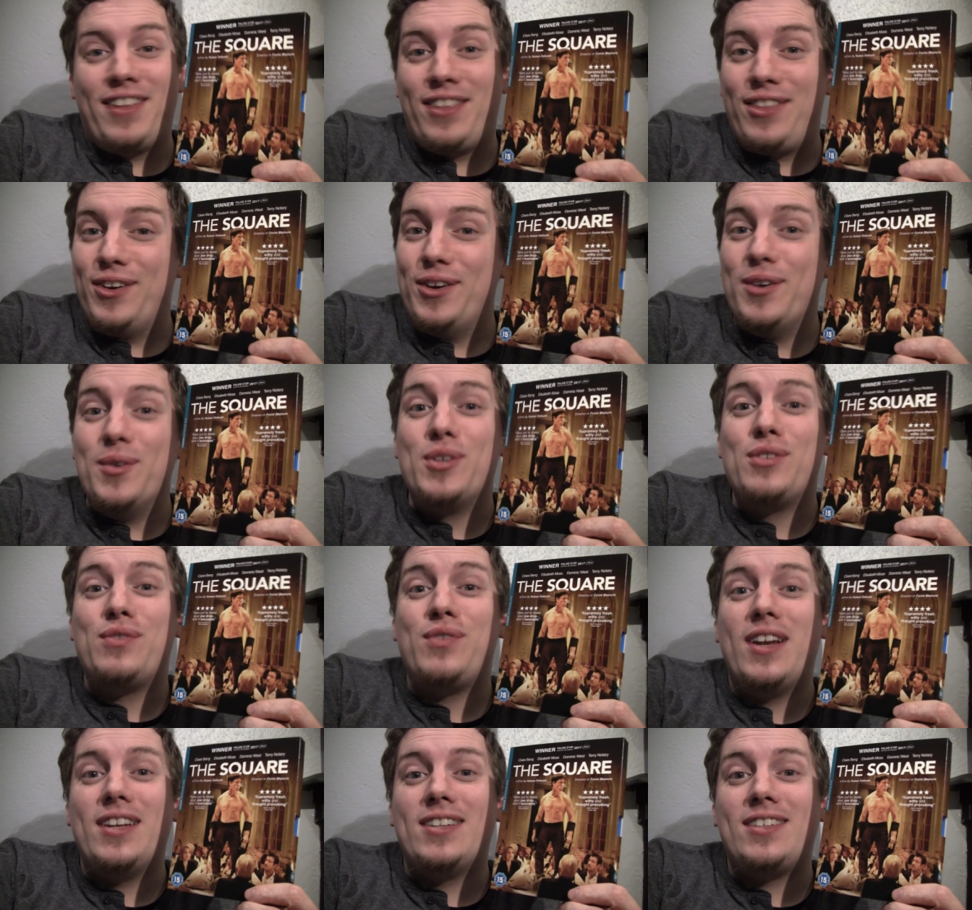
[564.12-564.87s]
I thought it
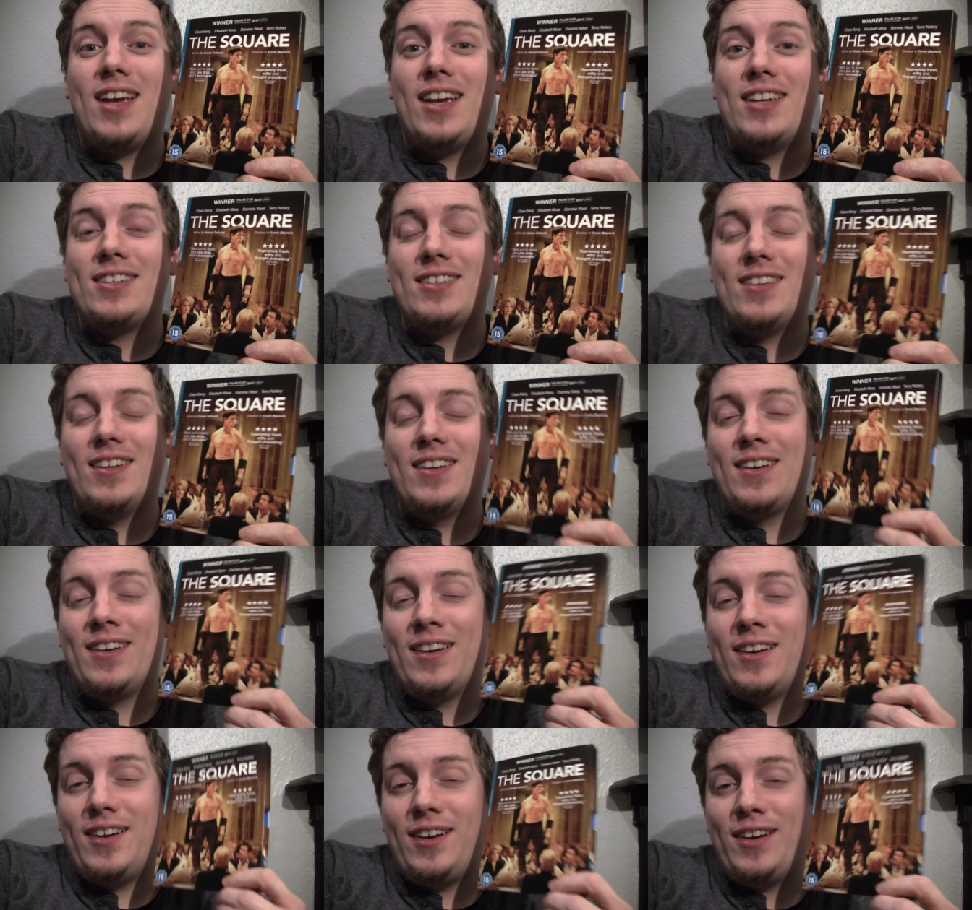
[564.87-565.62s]
was
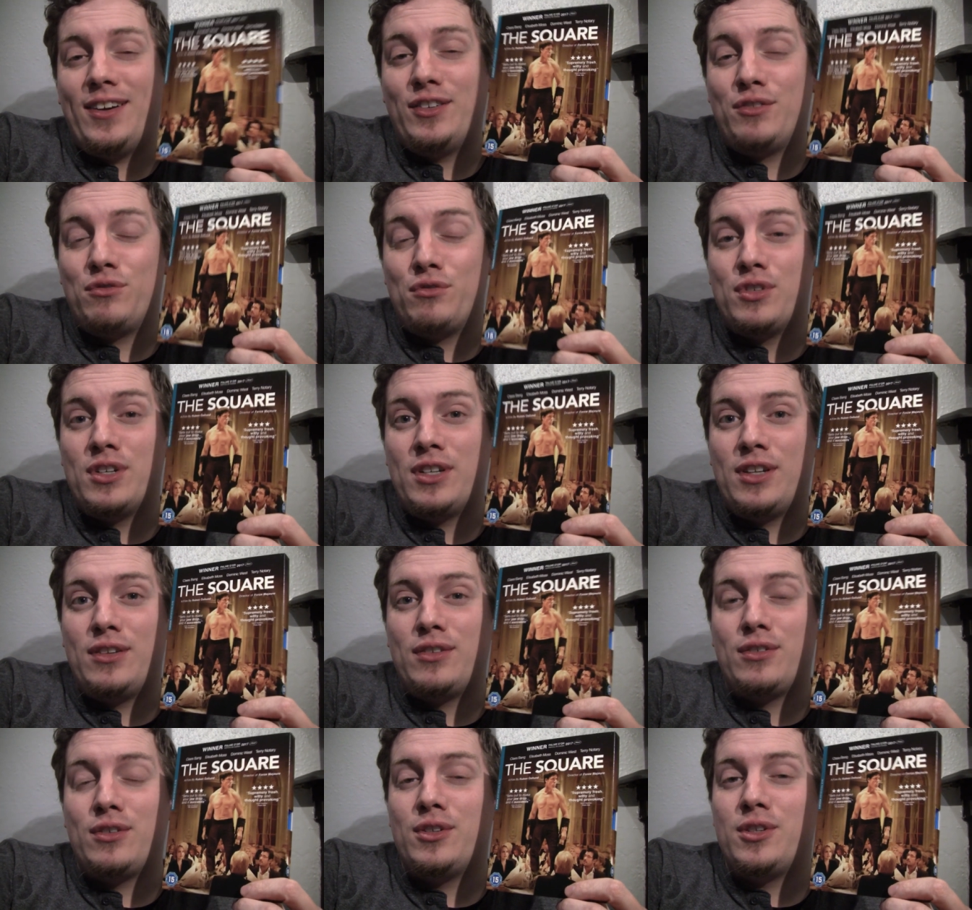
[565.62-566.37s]
fantastic. I, I
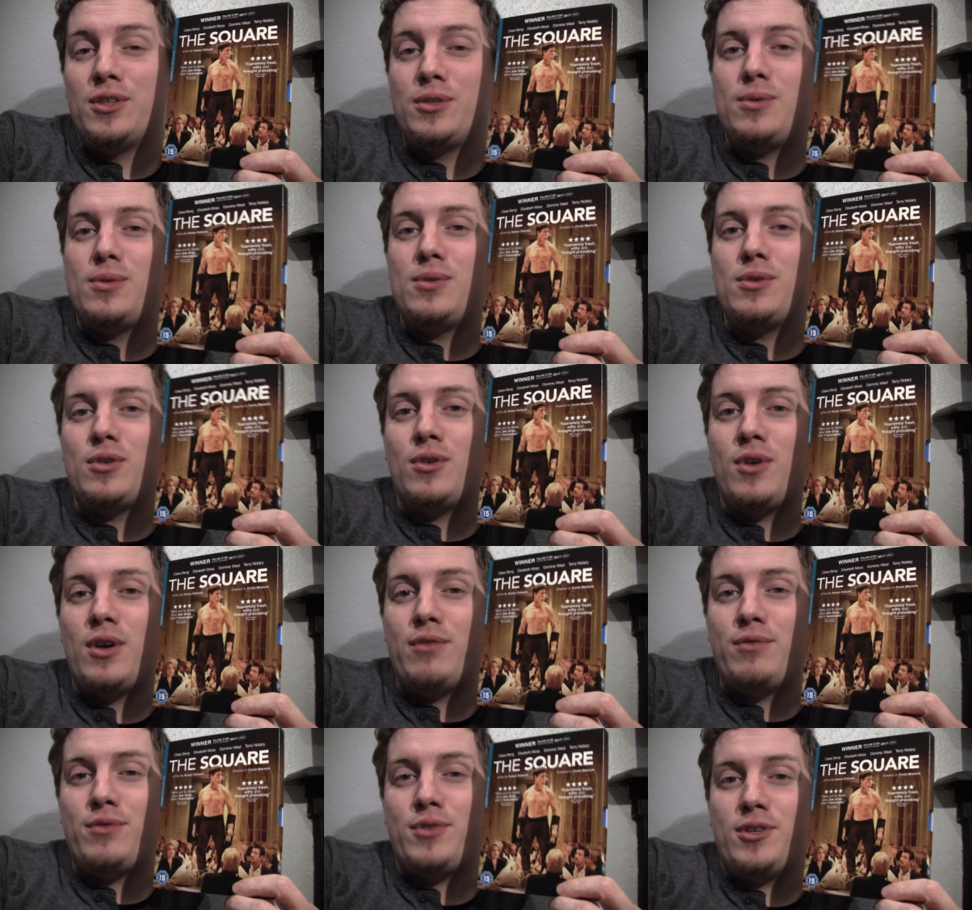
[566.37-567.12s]
really thought this was a
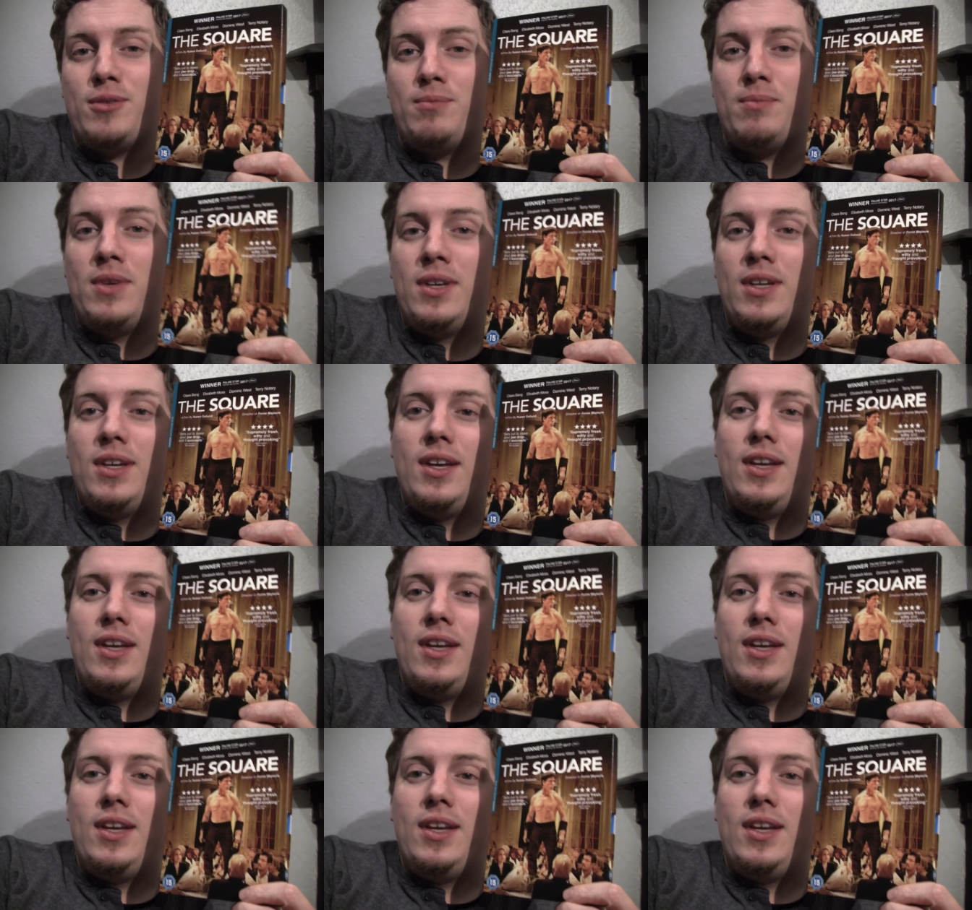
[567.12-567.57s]
great film.